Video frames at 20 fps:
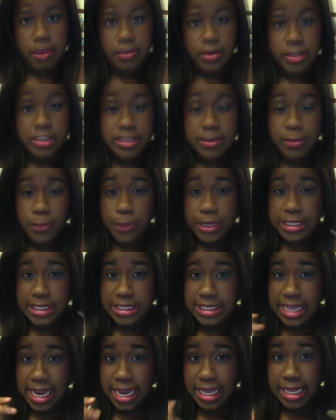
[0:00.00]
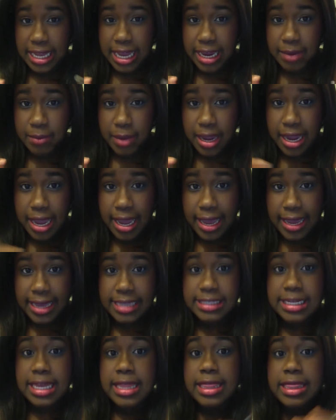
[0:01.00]
First, I'm going to tight line my
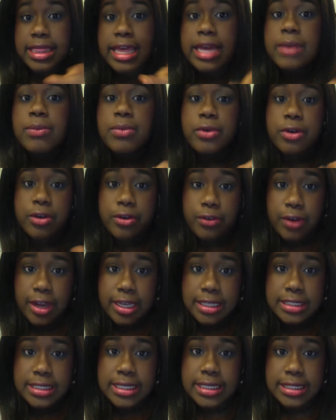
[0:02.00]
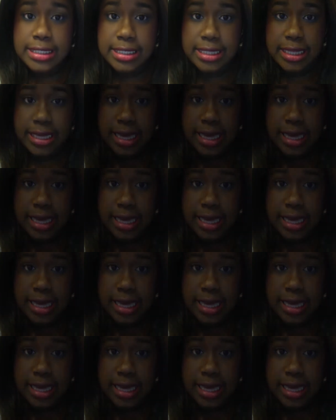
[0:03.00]
eyes and then progress into the